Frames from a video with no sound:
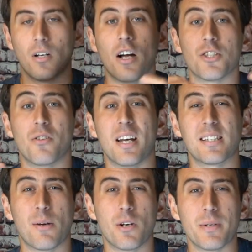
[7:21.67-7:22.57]
All right, so
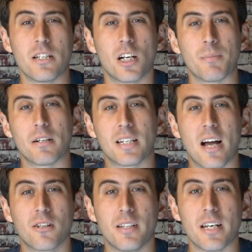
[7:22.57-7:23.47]
next I want to be talking about
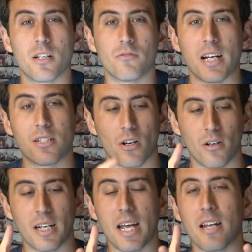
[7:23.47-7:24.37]
calculating your rates
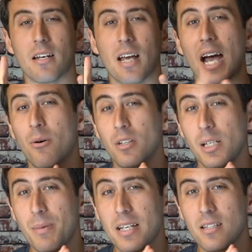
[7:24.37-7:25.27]
on an
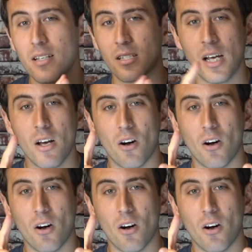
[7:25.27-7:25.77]
hourly basis,